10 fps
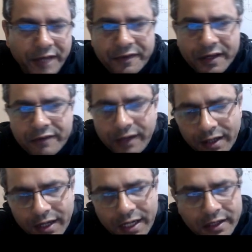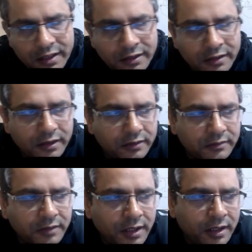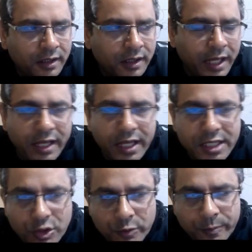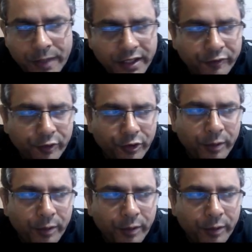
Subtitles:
filtrate in the Henle's loop and the flow of